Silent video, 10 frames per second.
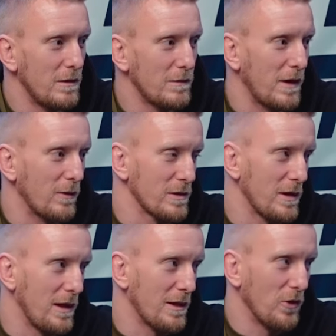Frank was
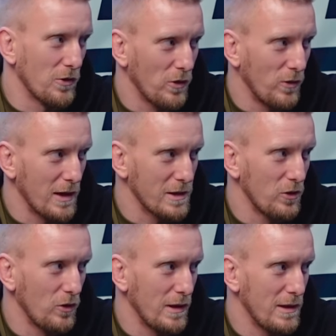like not doing well in
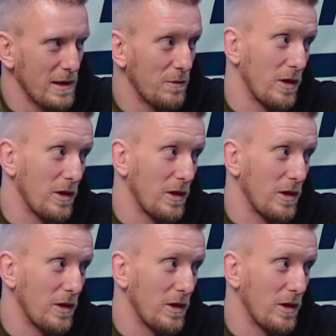school, and he's there,